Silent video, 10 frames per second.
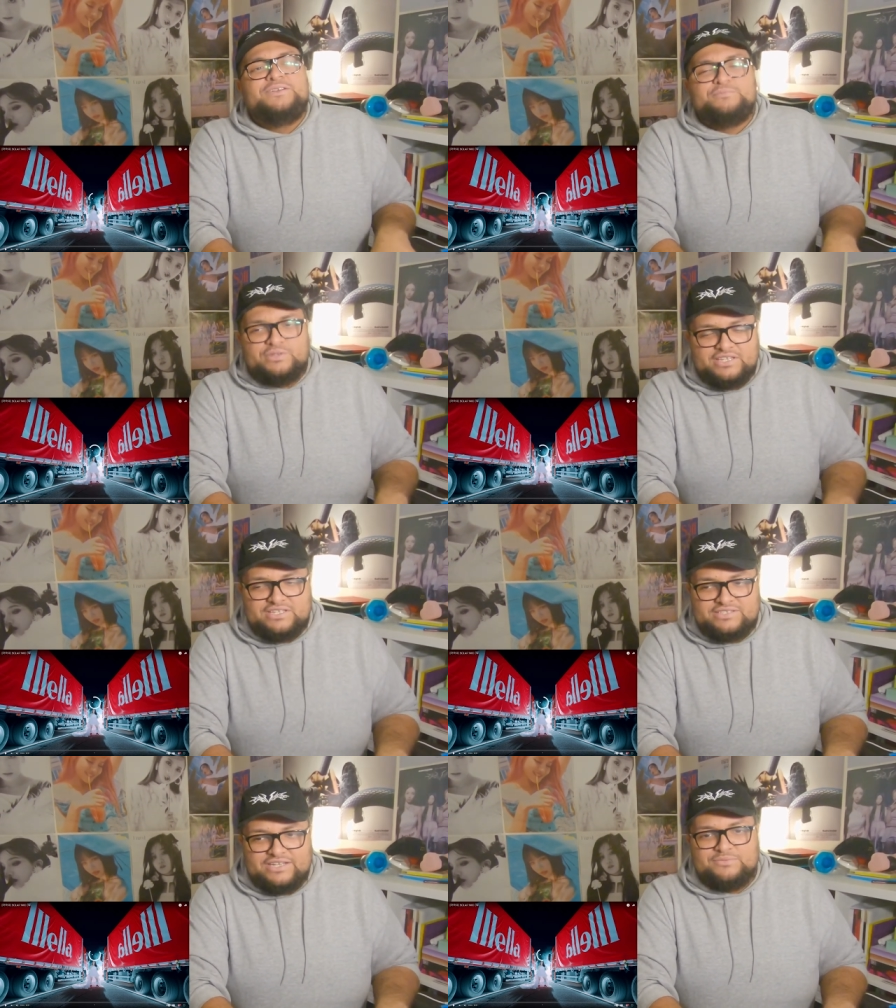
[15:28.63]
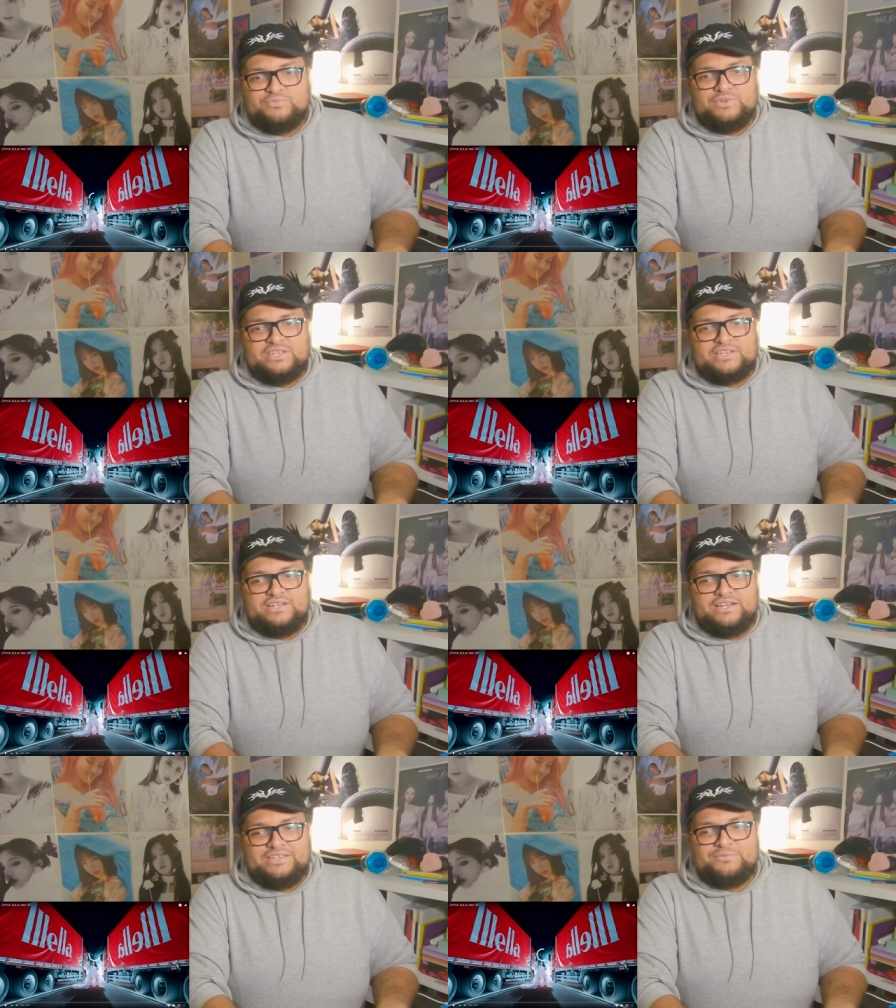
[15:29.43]
Please, I am weak.
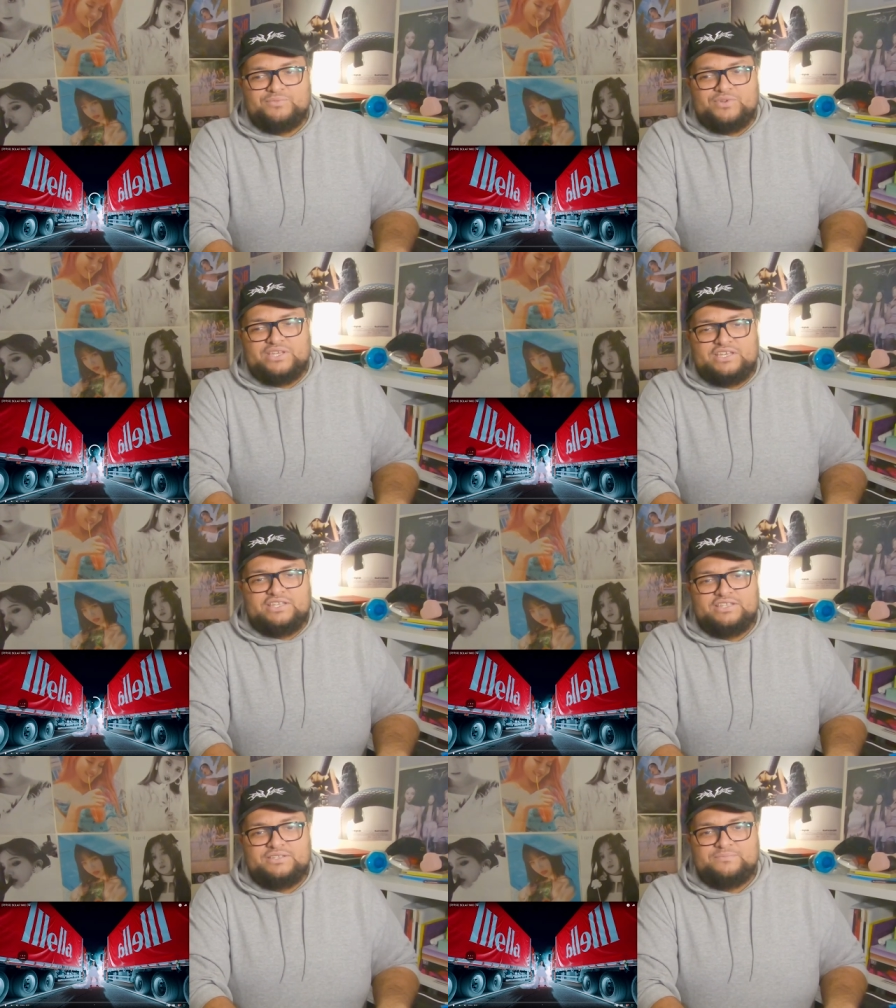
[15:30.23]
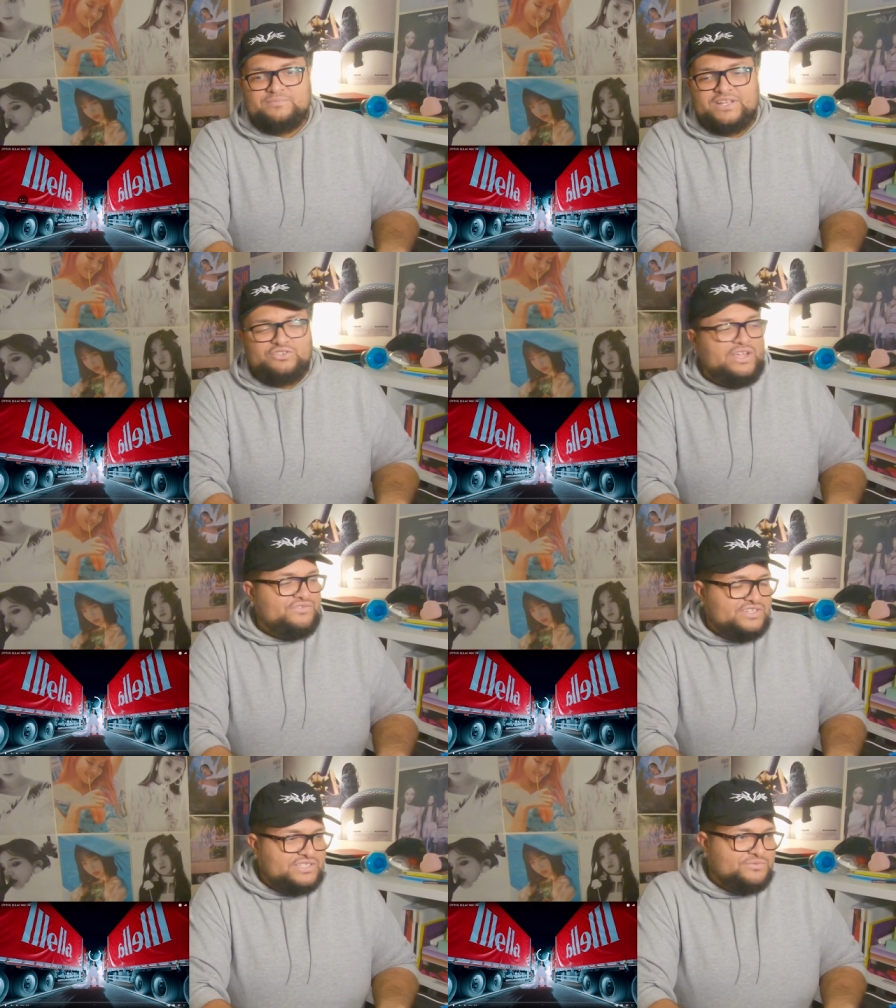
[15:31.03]
I am weak. I don't have
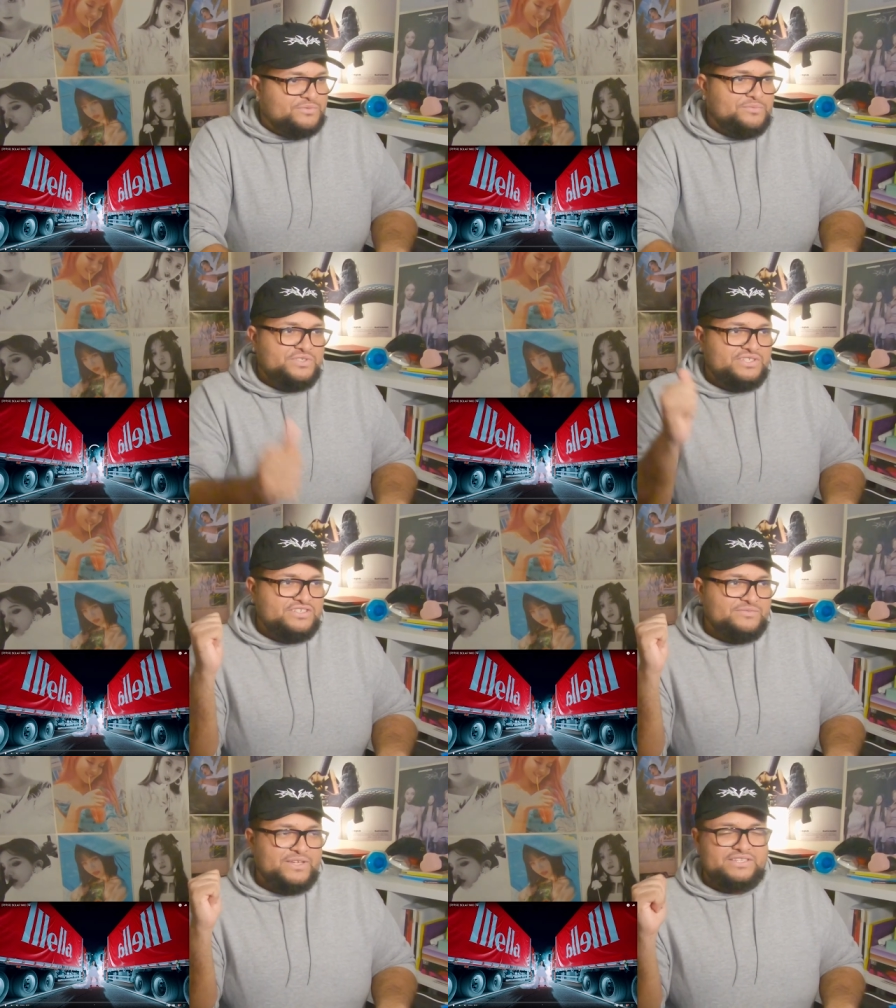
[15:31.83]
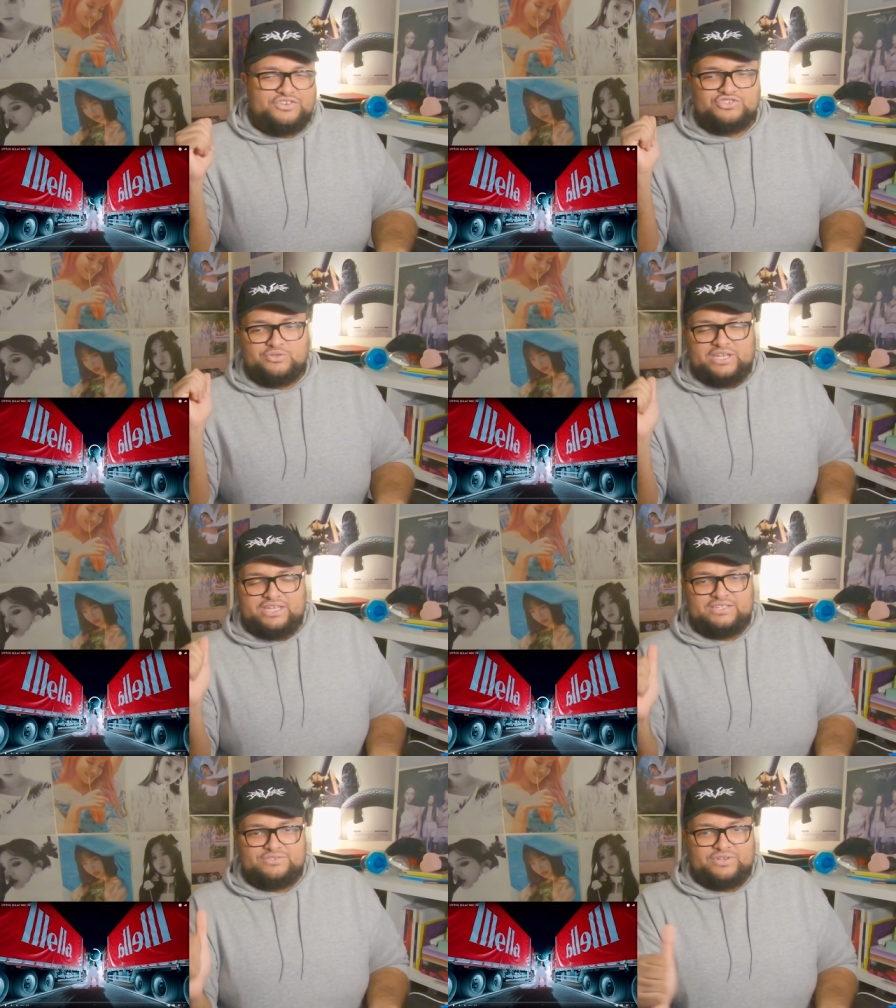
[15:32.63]
Jing Jing with me, but Jing Jing's back there. It's okay.
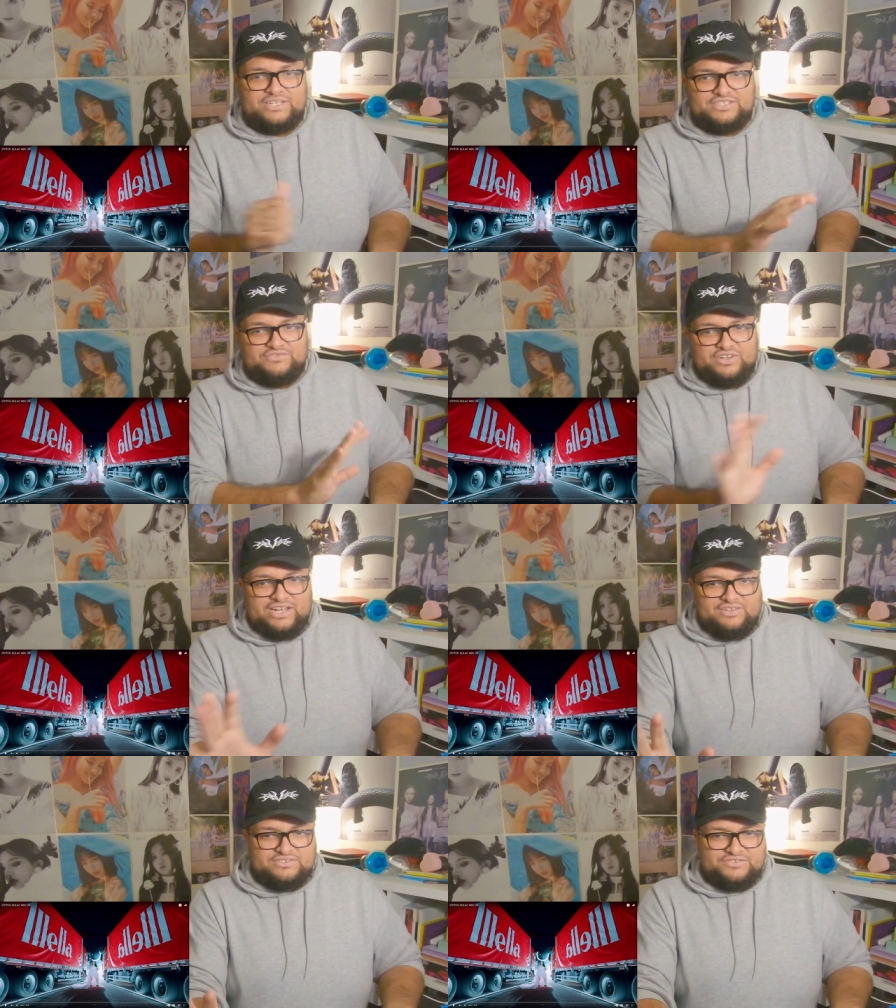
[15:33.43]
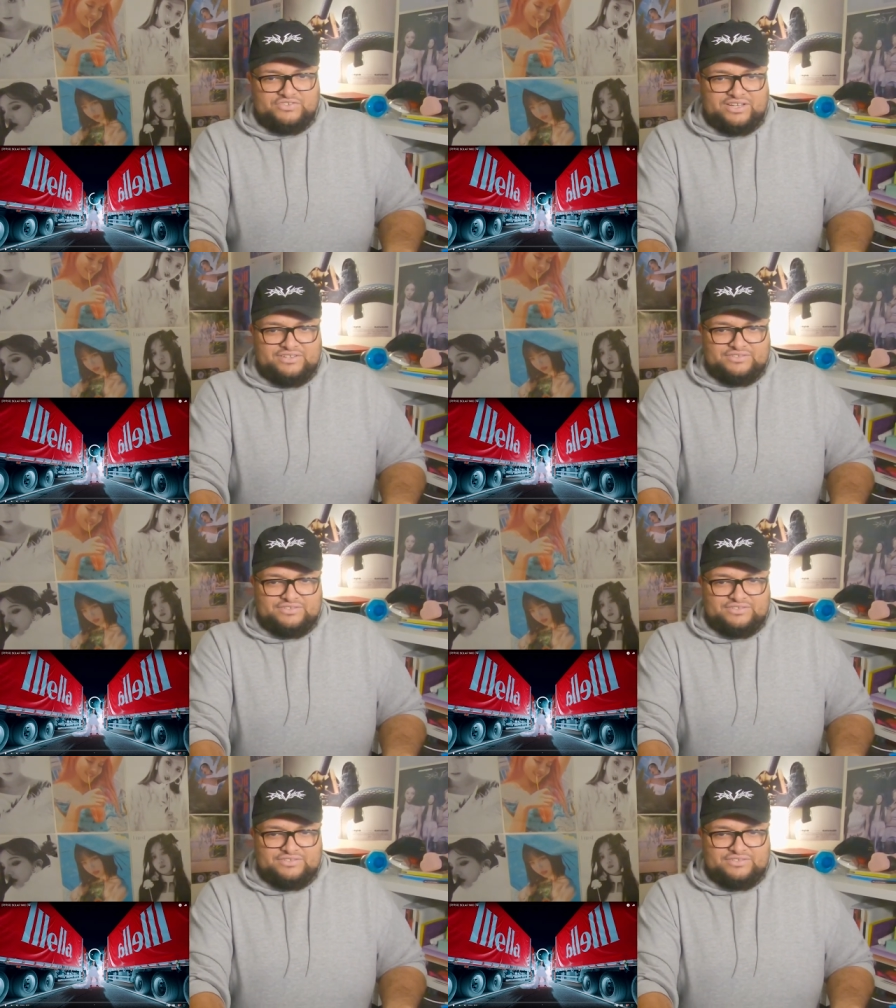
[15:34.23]
It's okay, just for now. Just for now.